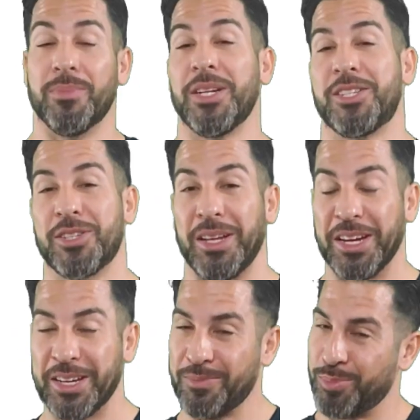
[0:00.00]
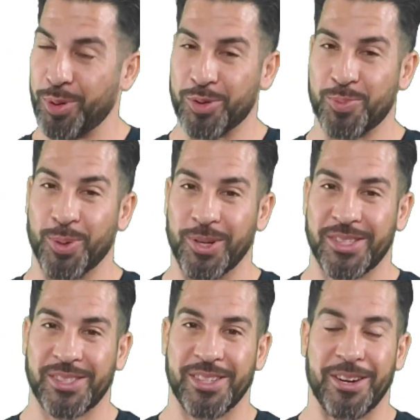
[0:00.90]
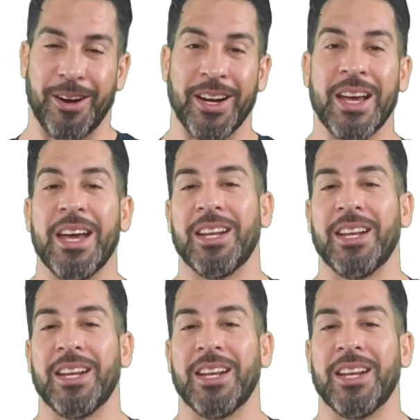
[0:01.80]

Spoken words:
much like pro sports. All right.